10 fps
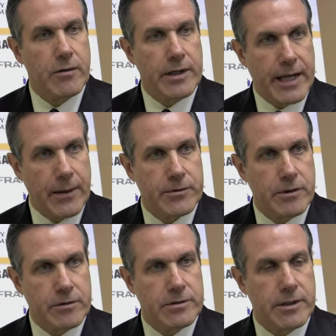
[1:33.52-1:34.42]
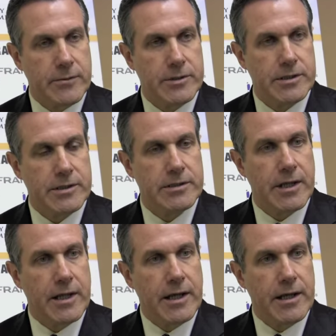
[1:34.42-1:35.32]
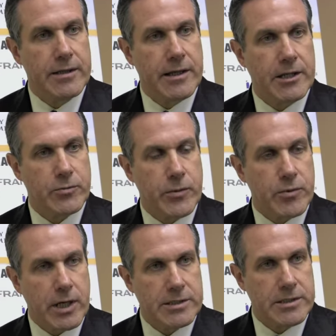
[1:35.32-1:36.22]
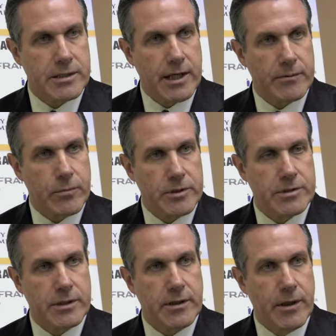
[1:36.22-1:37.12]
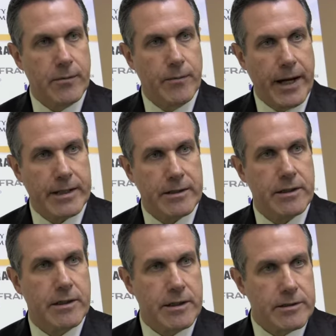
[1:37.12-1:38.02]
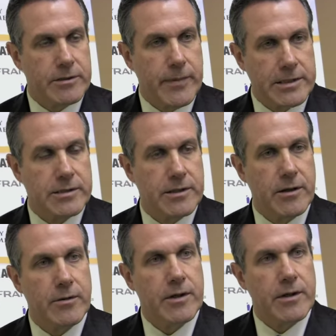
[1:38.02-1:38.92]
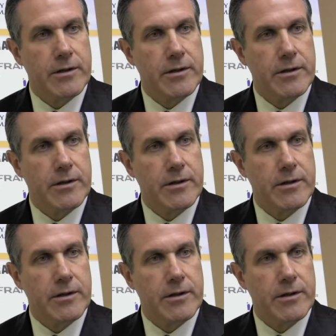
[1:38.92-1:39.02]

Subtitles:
We capture those images, and then as we process that person back into Mexico,